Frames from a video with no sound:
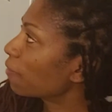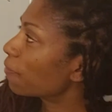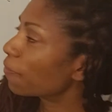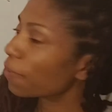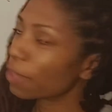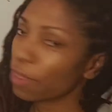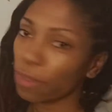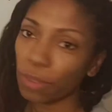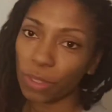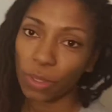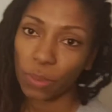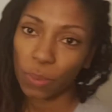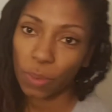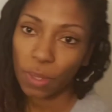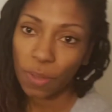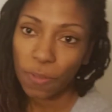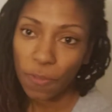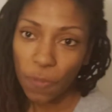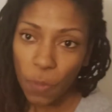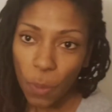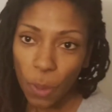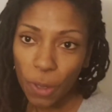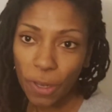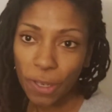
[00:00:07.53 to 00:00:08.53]
for the Unit
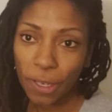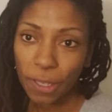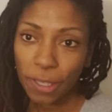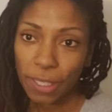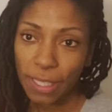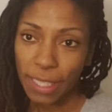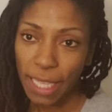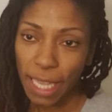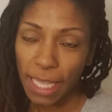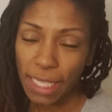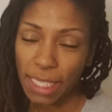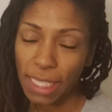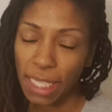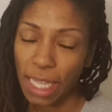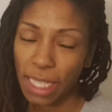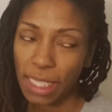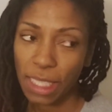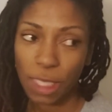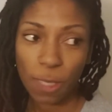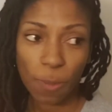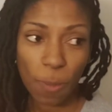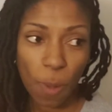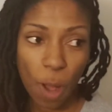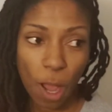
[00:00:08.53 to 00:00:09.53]
4 test.
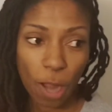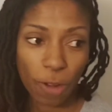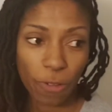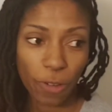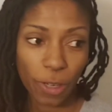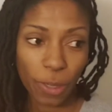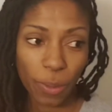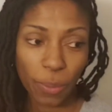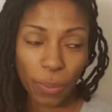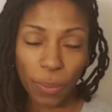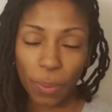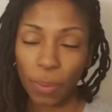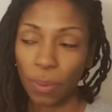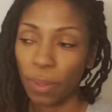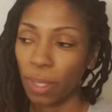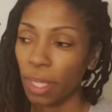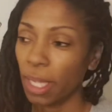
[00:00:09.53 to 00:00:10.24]
That's tomorrow.